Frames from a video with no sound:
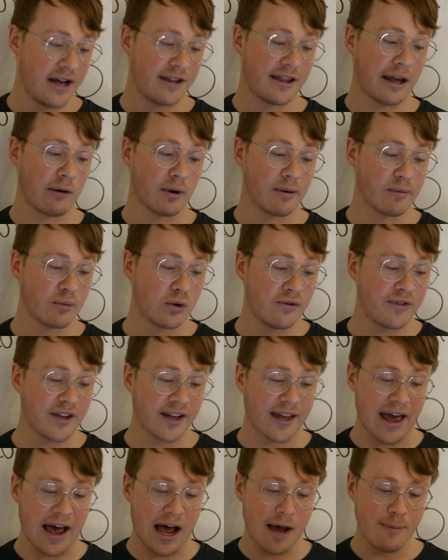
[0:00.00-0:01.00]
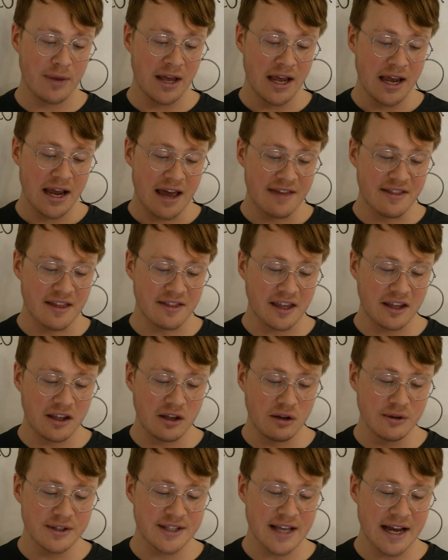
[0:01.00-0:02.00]
They remove the cap, and then they
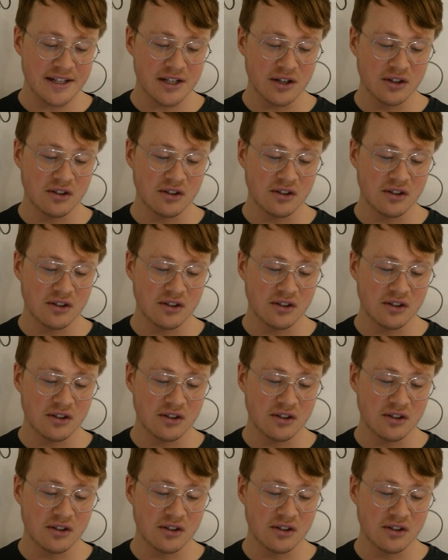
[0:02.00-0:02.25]
use that to